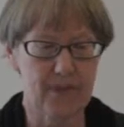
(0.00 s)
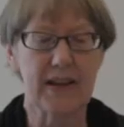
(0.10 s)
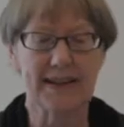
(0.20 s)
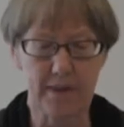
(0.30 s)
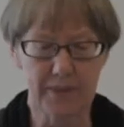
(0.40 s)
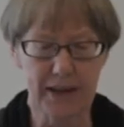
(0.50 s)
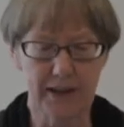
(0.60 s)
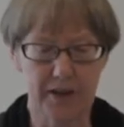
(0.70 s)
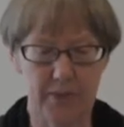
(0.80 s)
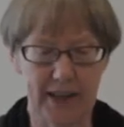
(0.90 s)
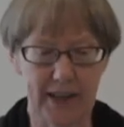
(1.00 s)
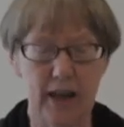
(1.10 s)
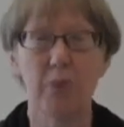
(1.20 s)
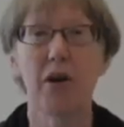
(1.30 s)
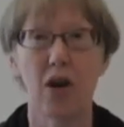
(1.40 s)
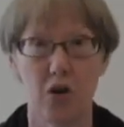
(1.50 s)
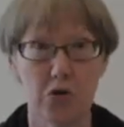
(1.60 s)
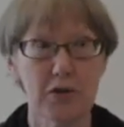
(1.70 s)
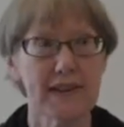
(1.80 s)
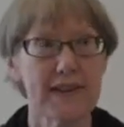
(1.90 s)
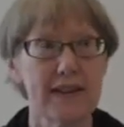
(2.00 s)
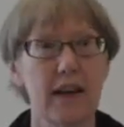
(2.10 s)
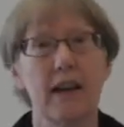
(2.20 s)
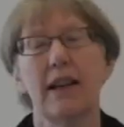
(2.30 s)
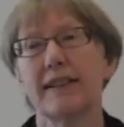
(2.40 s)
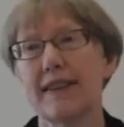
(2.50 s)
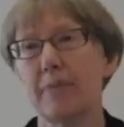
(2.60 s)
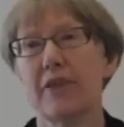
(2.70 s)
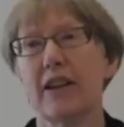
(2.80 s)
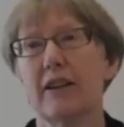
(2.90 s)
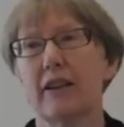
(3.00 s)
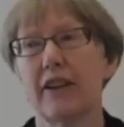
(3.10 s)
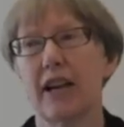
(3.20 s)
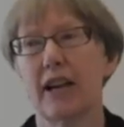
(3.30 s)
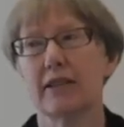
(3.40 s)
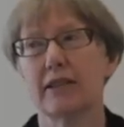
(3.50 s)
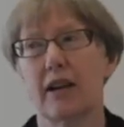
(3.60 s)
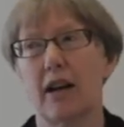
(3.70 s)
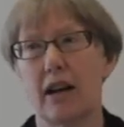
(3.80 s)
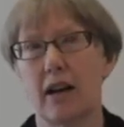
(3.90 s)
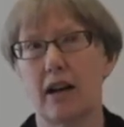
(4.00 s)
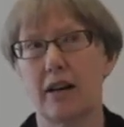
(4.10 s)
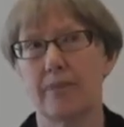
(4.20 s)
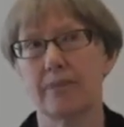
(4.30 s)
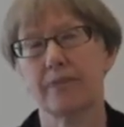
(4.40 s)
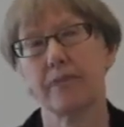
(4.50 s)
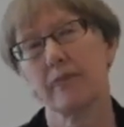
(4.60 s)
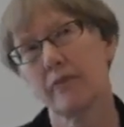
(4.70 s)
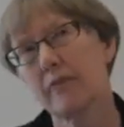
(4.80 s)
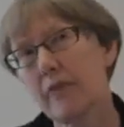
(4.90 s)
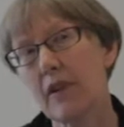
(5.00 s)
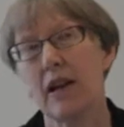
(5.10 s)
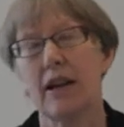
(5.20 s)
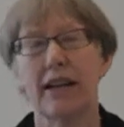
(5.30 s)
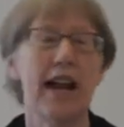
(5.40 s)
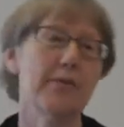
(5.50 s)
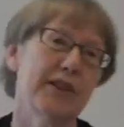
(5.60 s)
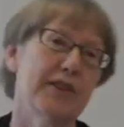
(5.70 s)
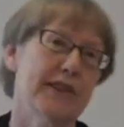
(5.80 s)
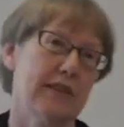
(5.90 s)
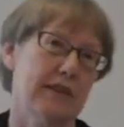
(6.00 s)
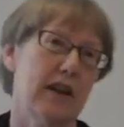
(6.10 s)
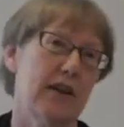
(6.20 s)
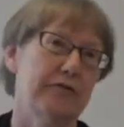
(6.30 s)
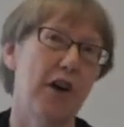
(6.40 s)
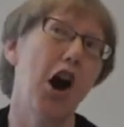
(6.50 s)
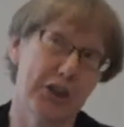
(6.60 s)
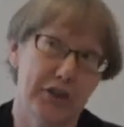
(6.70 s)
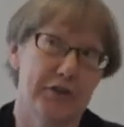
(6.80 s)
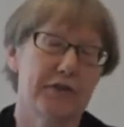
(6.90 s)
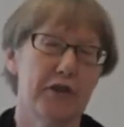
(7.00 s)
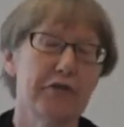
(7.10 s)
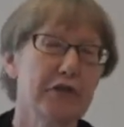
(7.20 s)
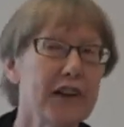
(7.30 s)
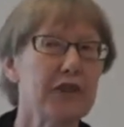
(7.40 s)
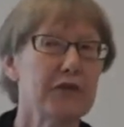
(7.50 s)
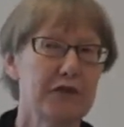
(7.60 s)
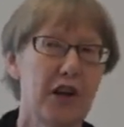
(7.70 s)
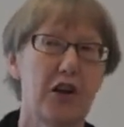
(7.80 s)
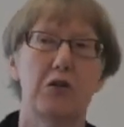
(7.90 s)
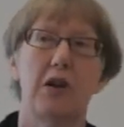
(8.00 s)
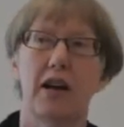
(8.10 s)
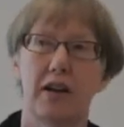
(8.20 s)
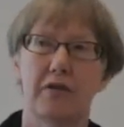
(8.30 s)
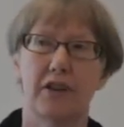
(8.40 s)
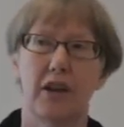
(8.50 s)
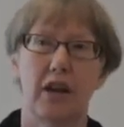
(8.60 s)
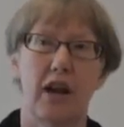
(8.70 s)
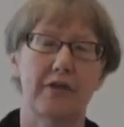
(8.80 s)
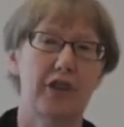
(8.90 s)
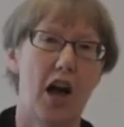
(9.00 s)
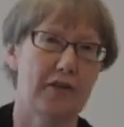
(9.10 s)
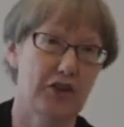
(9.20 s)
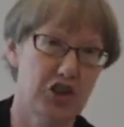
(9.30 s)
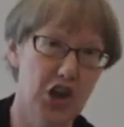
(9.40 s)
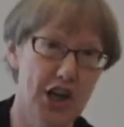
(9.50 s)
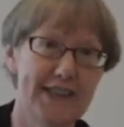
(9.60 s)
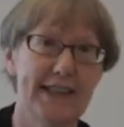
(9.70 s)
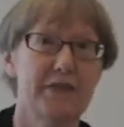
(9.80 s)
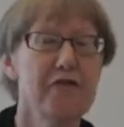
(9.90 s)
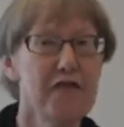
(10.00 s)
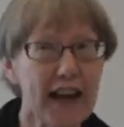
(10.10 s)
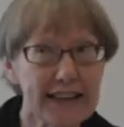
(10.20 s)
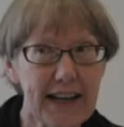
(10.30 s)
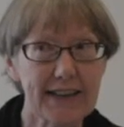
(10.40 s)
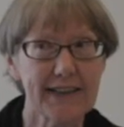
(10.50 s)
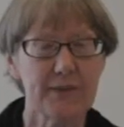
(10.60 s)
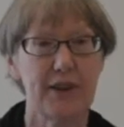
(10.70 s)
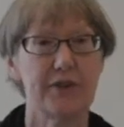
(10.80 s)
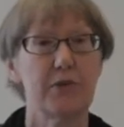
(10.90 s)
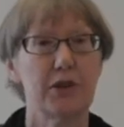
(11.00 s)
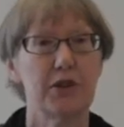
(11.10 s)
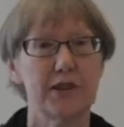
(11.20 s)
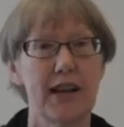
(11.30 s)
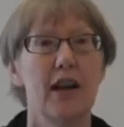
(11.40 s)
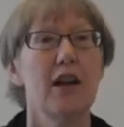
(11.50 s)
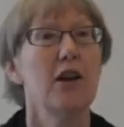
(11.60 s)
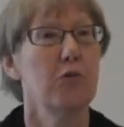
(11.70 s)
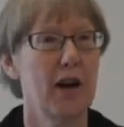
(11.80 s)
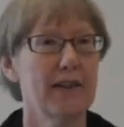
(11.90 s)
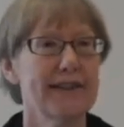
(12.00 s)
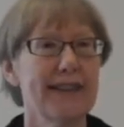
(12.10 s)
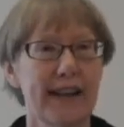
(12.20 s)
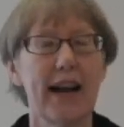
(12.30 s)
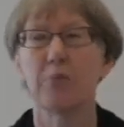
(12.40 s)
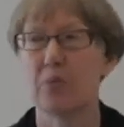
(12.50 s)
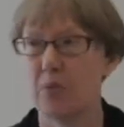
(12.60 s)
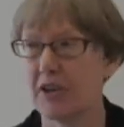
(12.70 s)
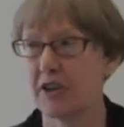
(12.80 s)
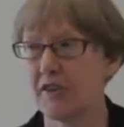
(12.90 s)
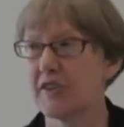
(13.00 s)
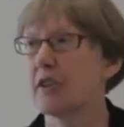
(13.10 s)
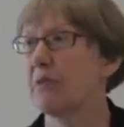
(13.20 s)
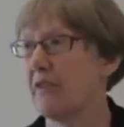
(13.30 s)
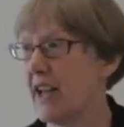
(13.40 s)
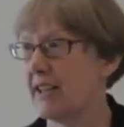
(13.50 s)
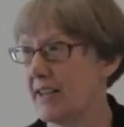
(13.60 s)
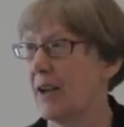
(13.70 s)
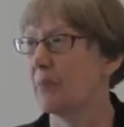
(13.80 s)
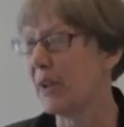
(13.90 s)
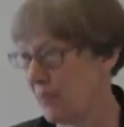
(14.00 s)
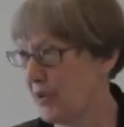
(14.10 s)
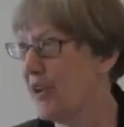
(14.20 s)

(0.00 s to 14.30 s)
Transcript: something to be opposed, something that um, enables, uh, argues for a freer flow of, of, of goods and finance around the world while setting up borders to prevent people